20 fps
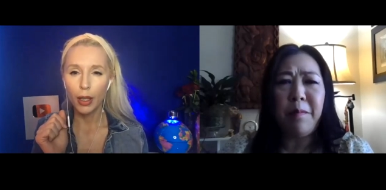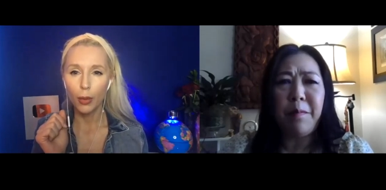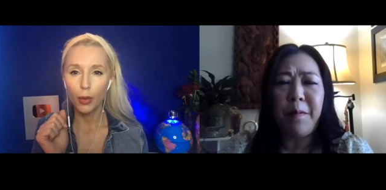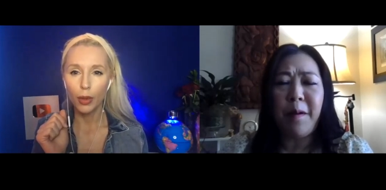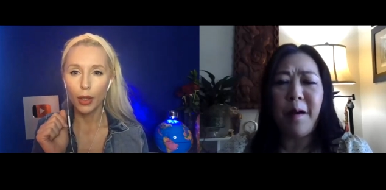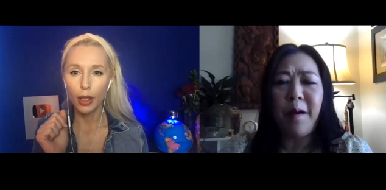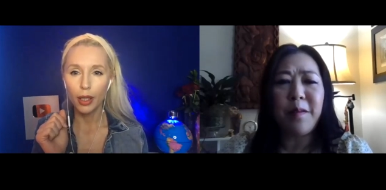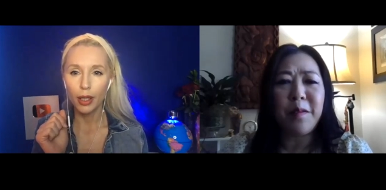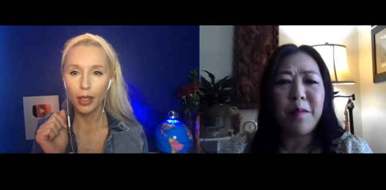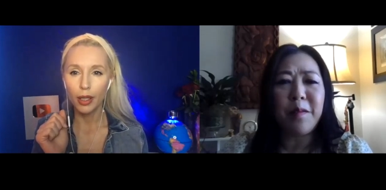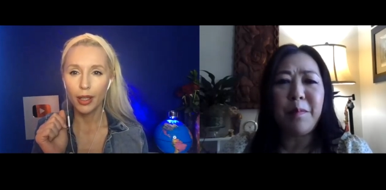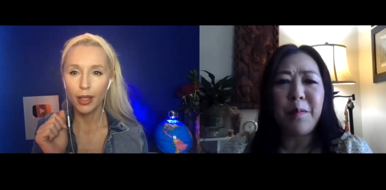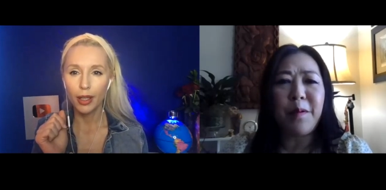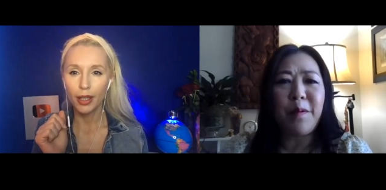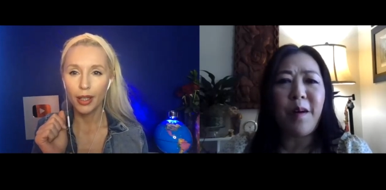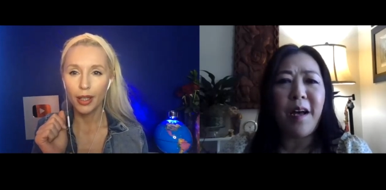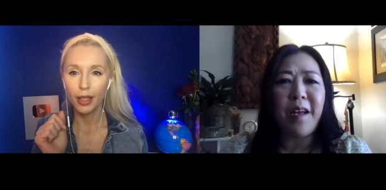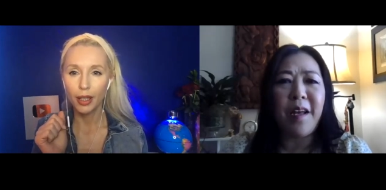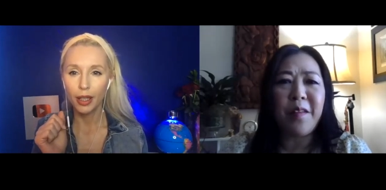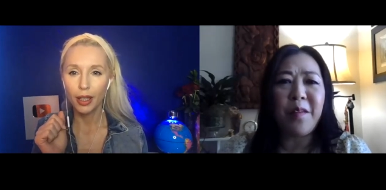
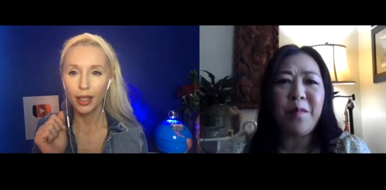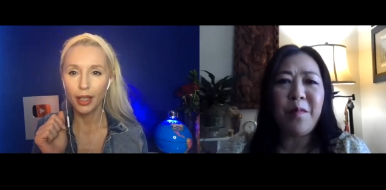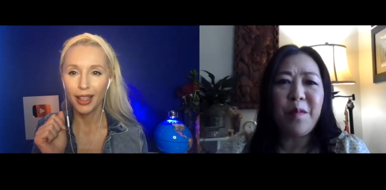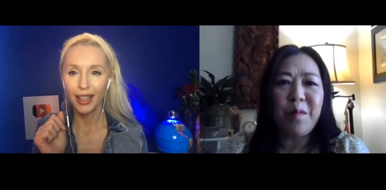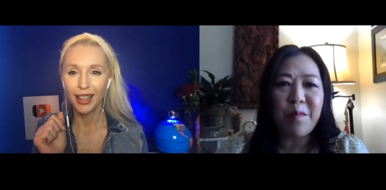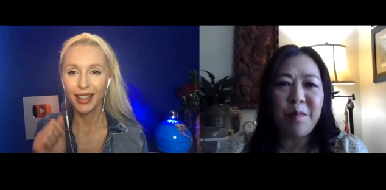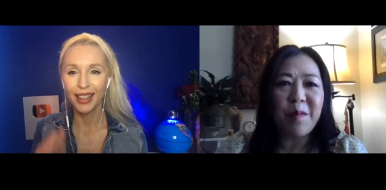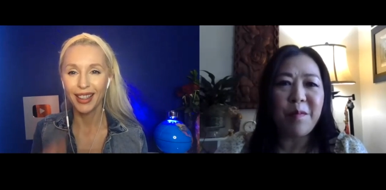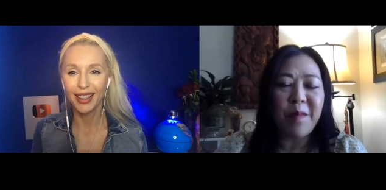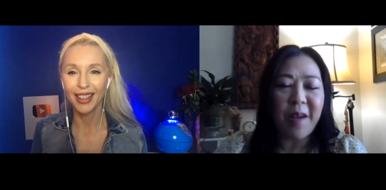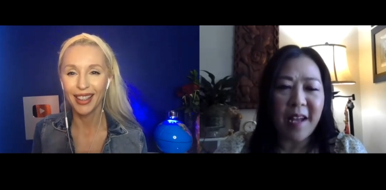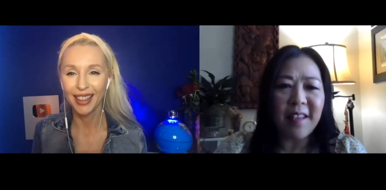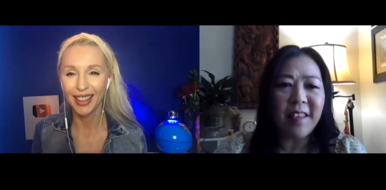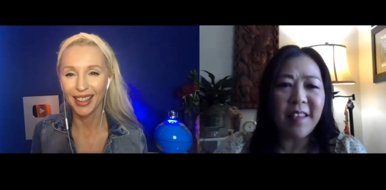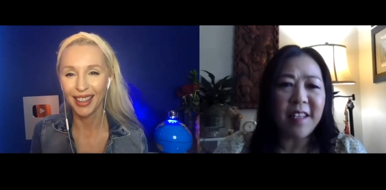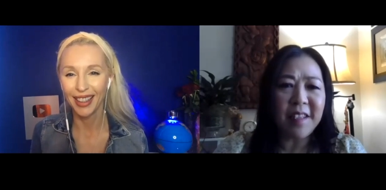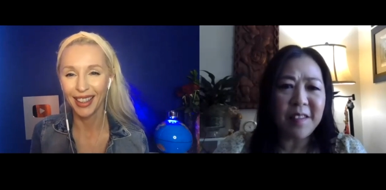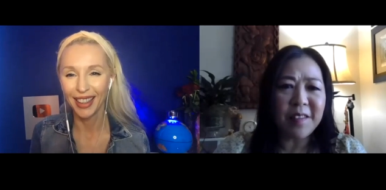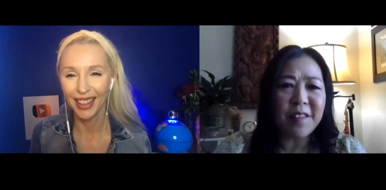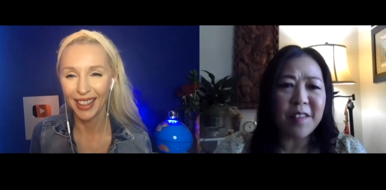Speaker 1: Possible, I don't remember, I
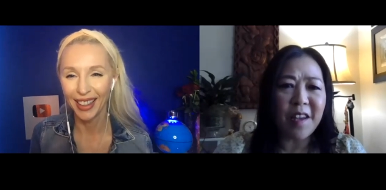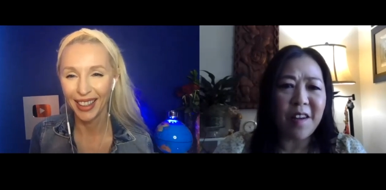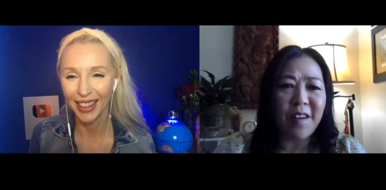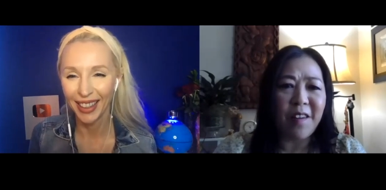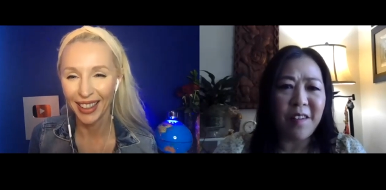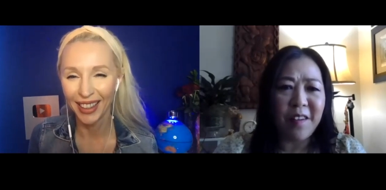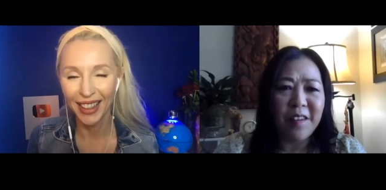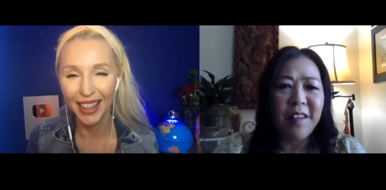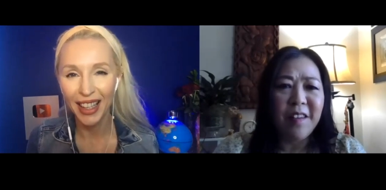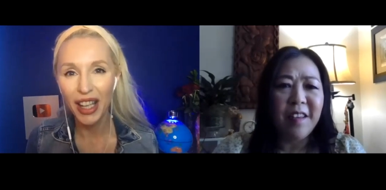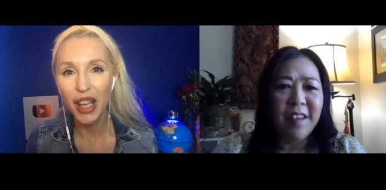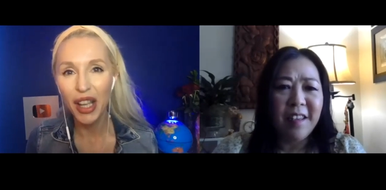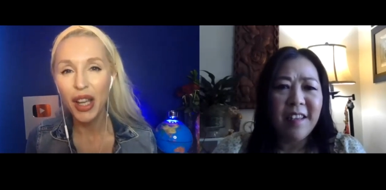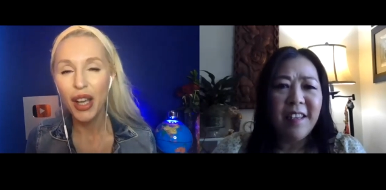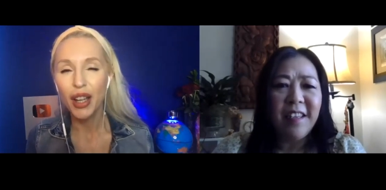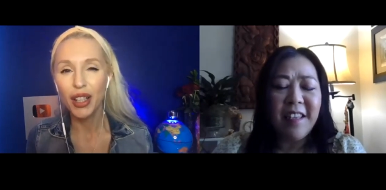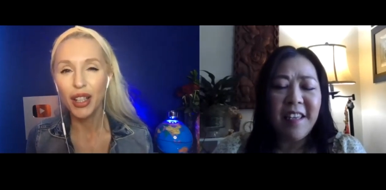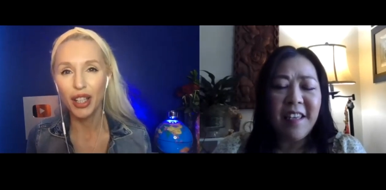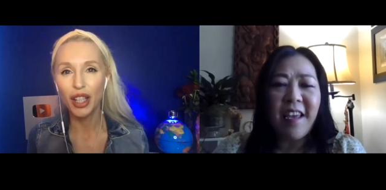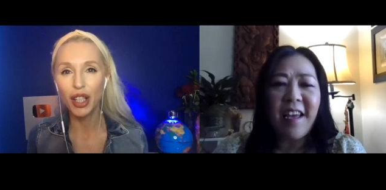think so.
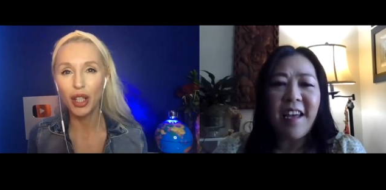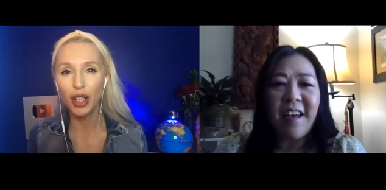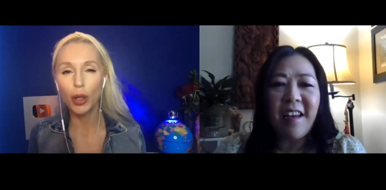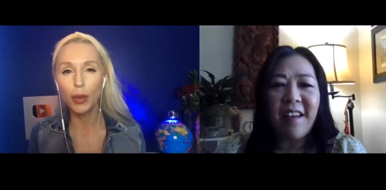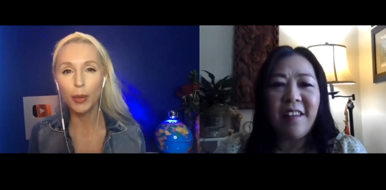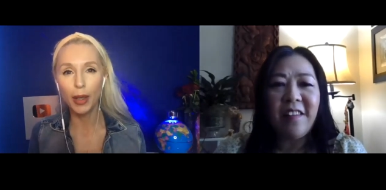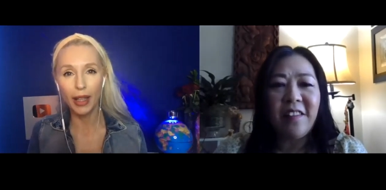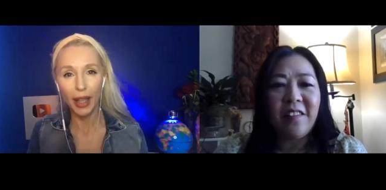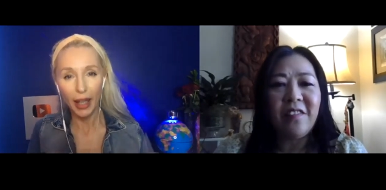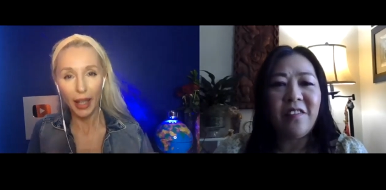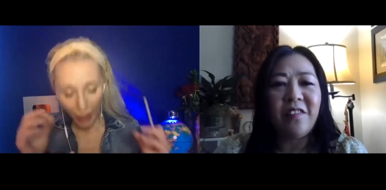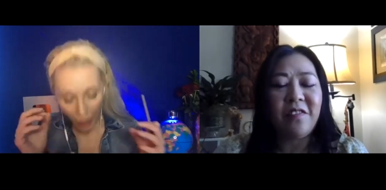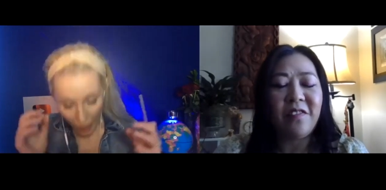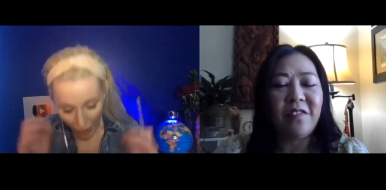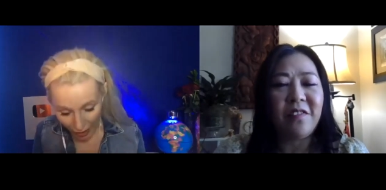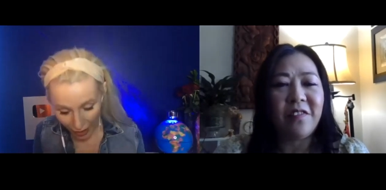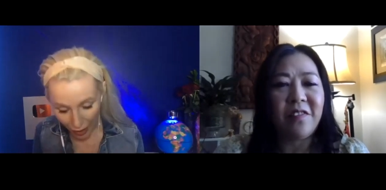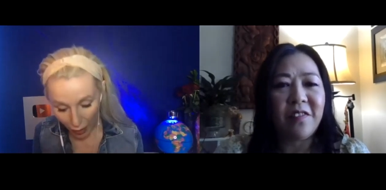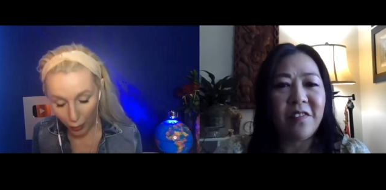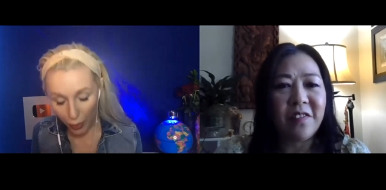
Speaker 2: She showed me like
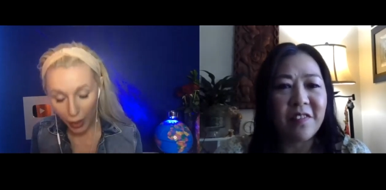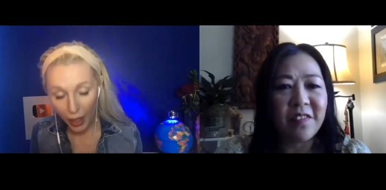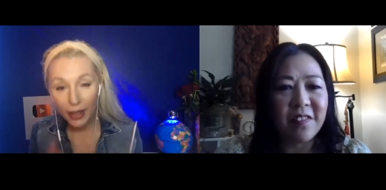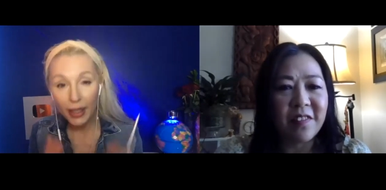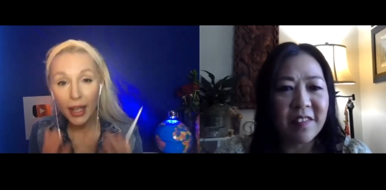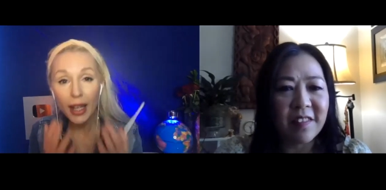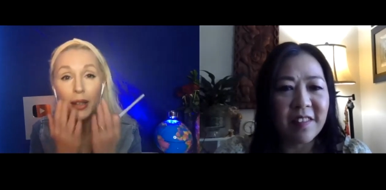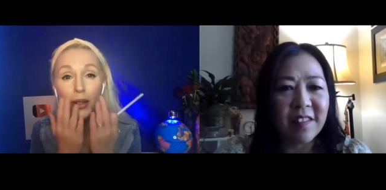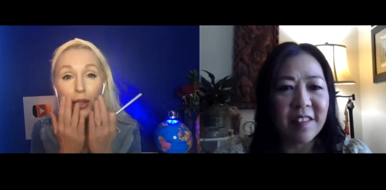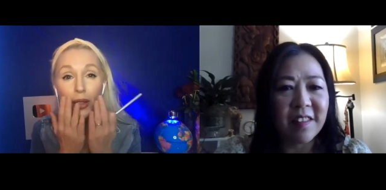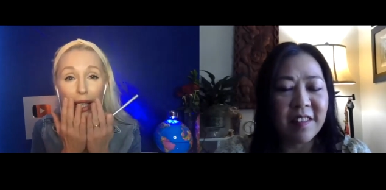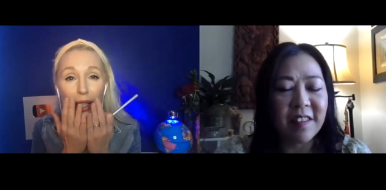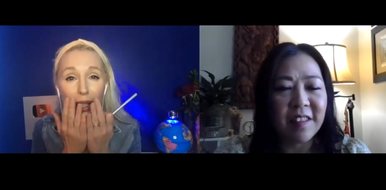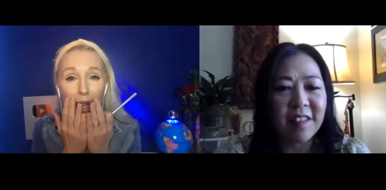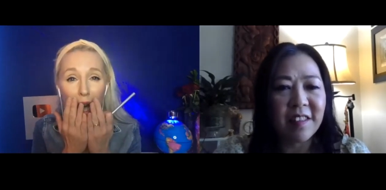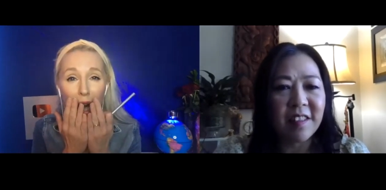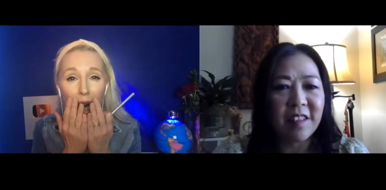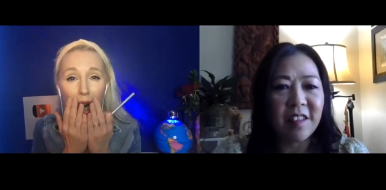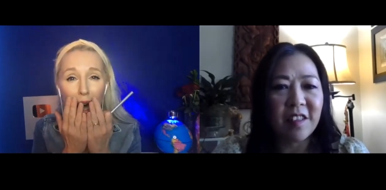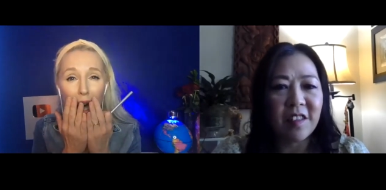somebody, and then it was like,
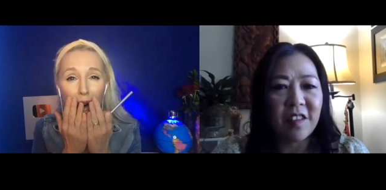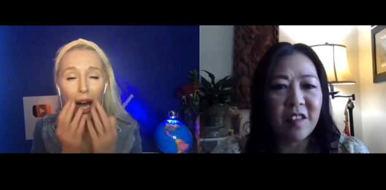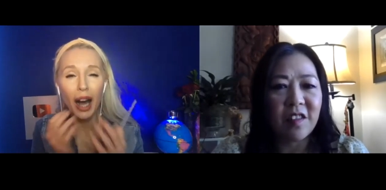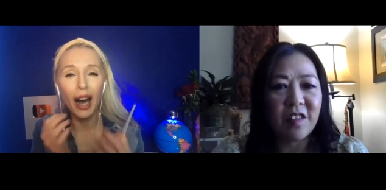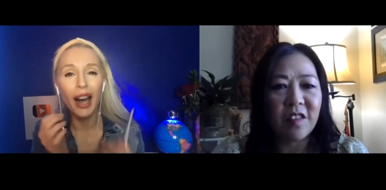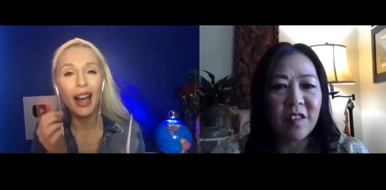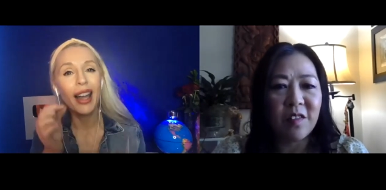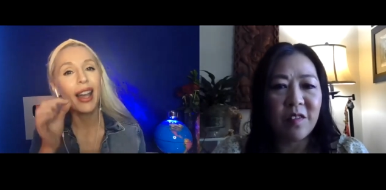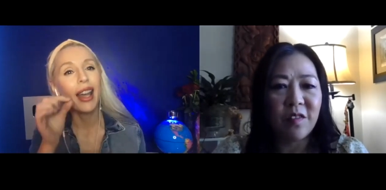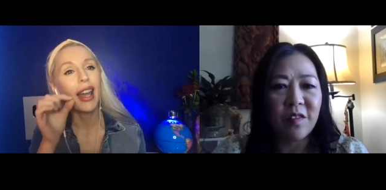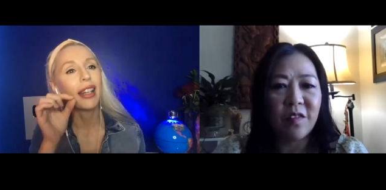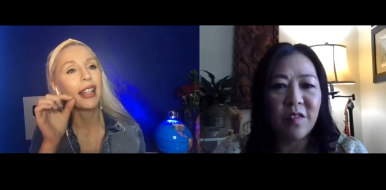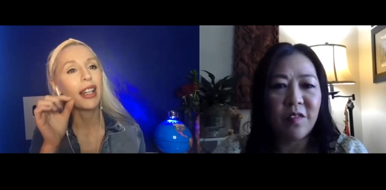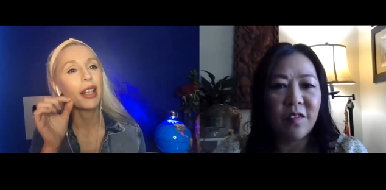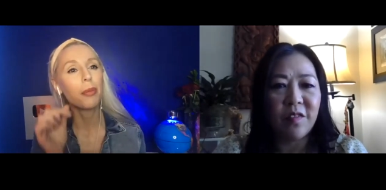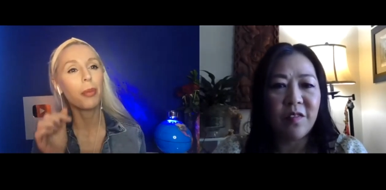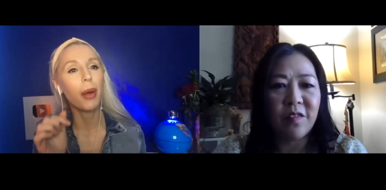oh, and then